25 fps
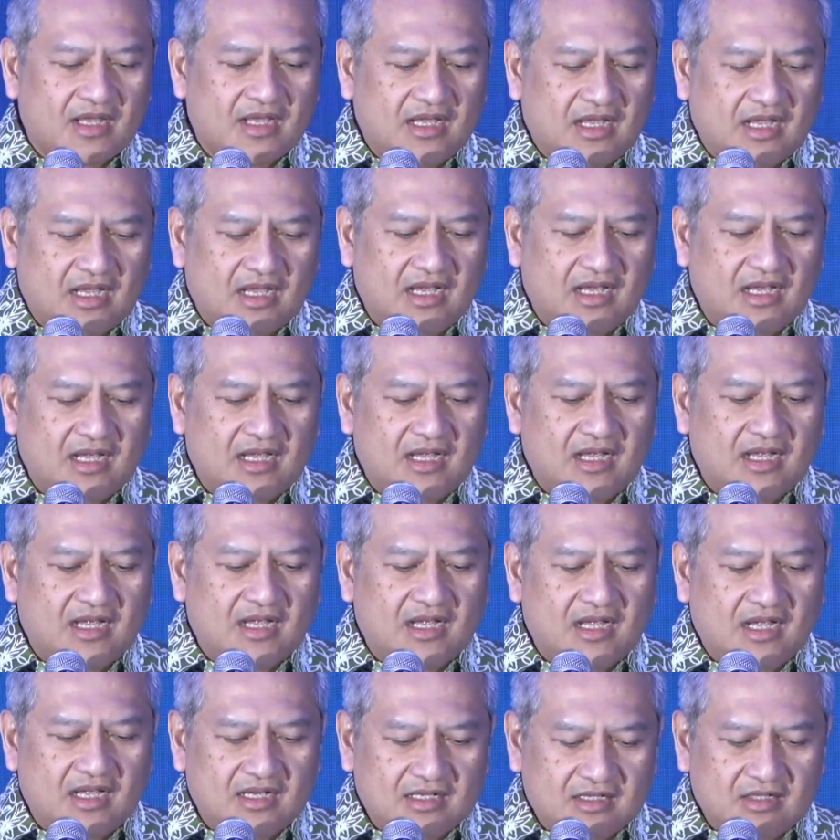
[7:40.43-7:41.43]

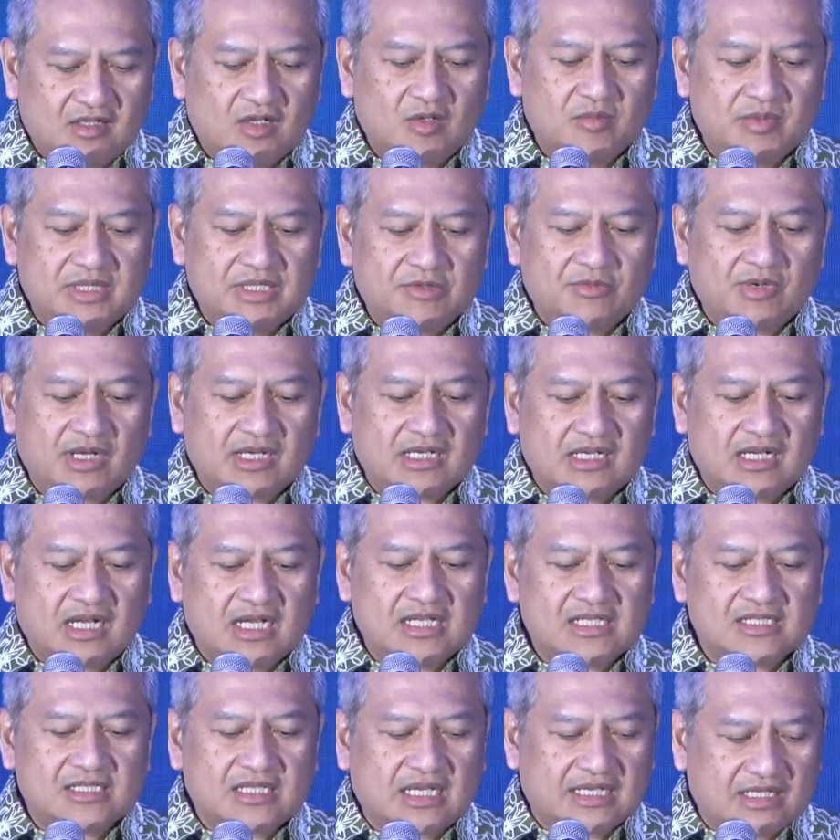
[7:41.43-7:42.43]
a globally
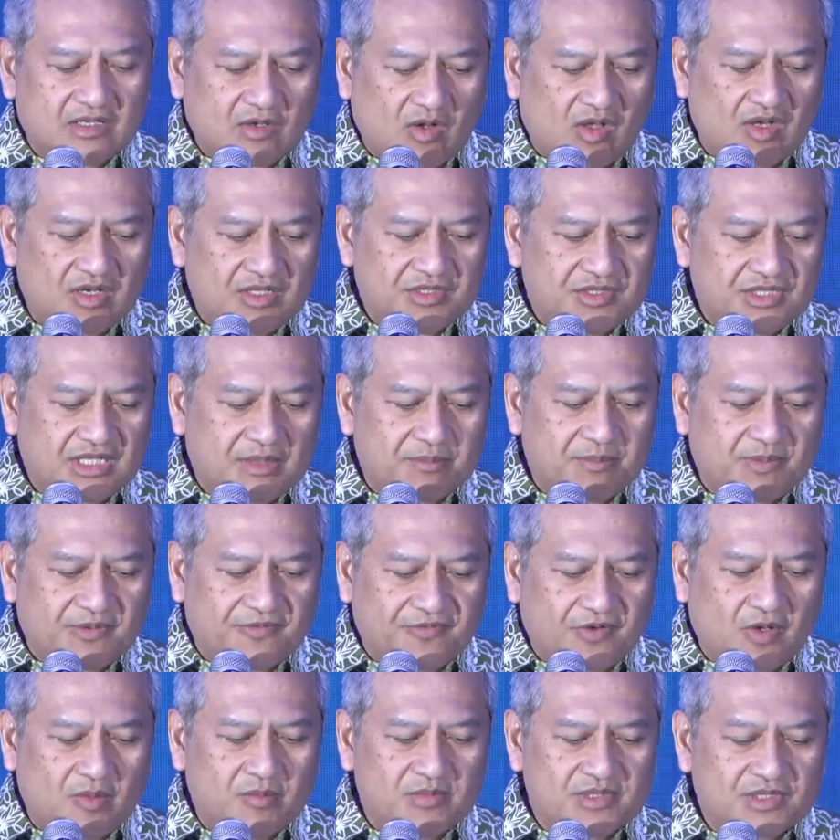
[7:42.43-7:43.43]
recognized psychology and
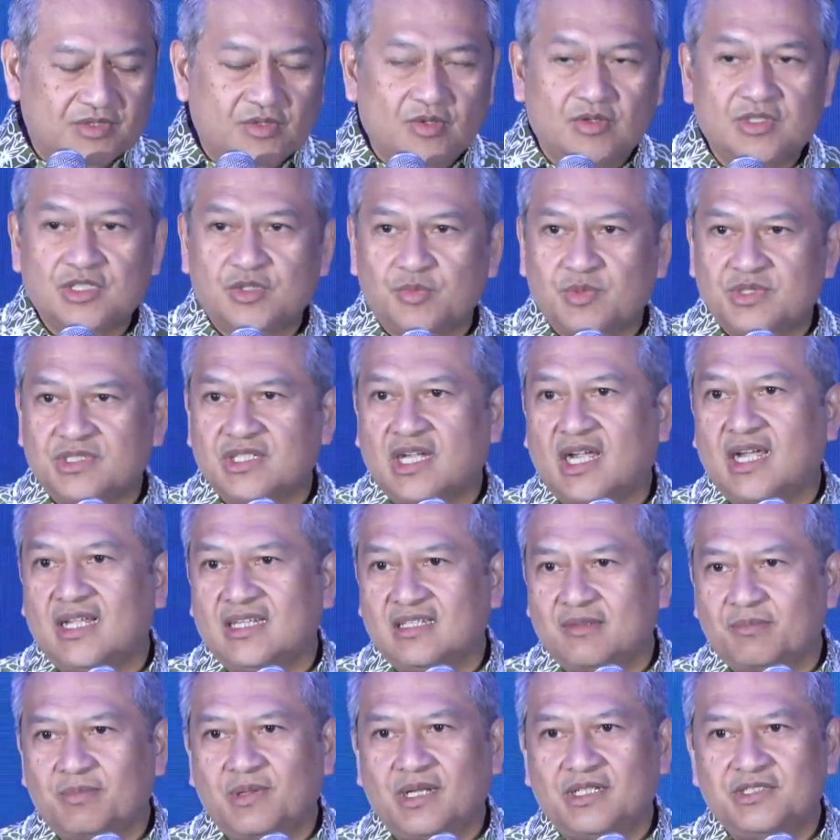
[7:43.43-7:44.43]
performance coach, which I had the
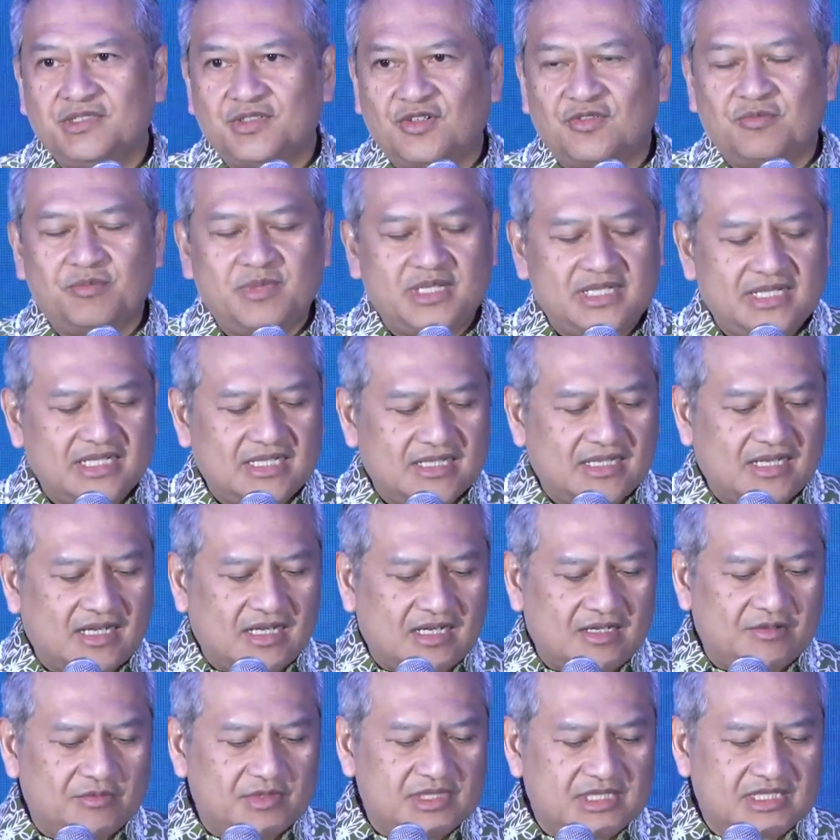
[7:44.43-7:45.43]
pleasure of meeting
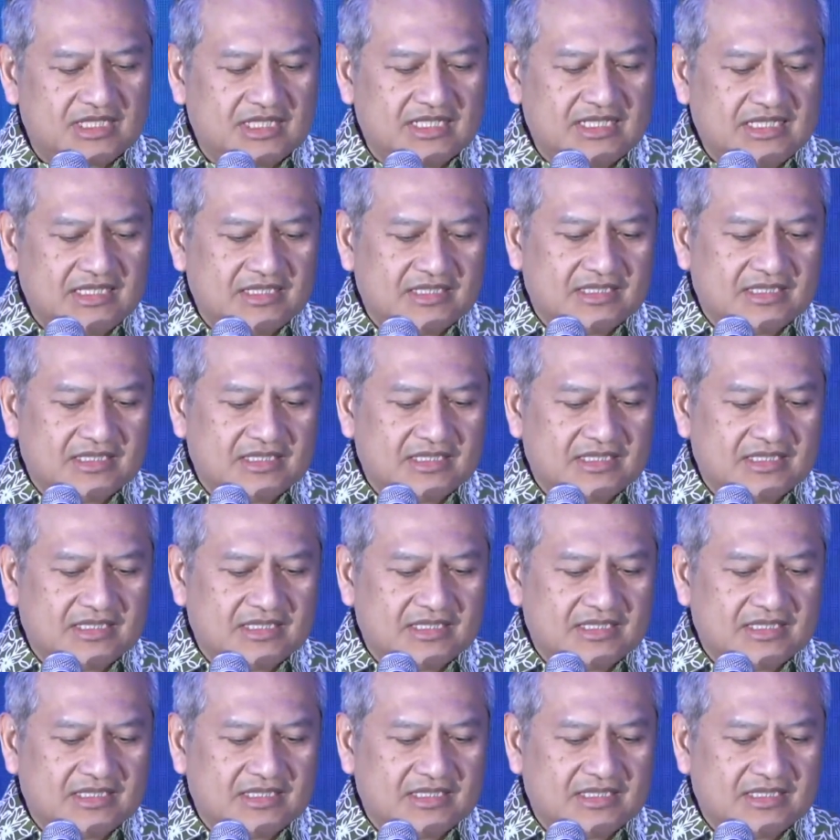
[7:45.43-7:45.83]
recently.